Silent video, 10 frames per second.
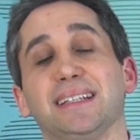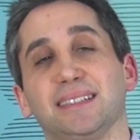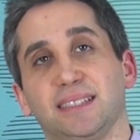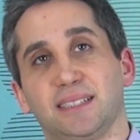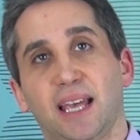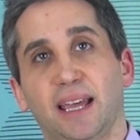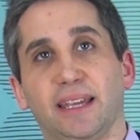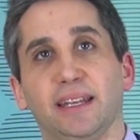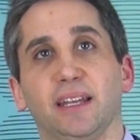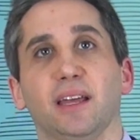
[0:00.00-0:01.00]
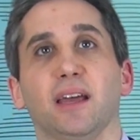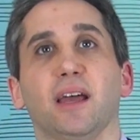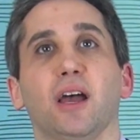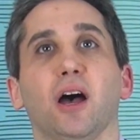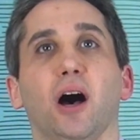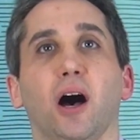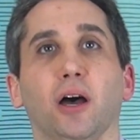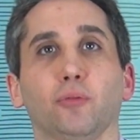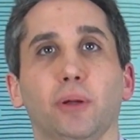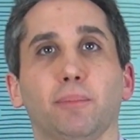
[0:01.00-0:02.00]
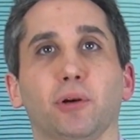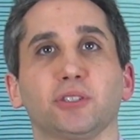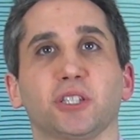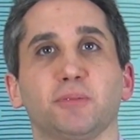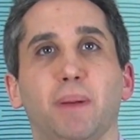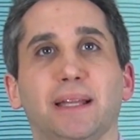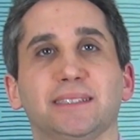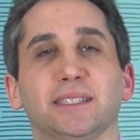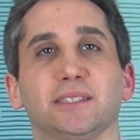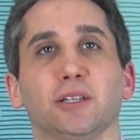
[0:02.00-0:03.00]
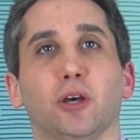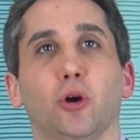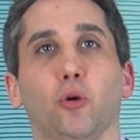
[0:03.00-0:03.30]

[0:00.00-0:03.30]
Second, unreimbursed expenses